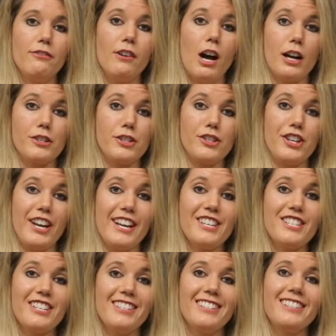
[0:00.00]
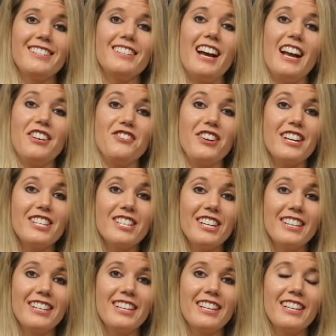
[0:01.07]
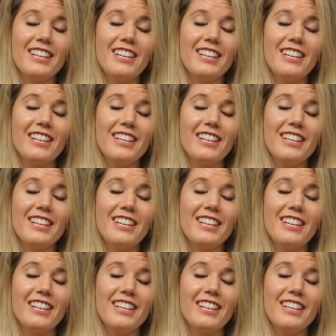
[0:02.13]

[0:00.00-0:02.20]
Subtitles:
oxygenation, hydration,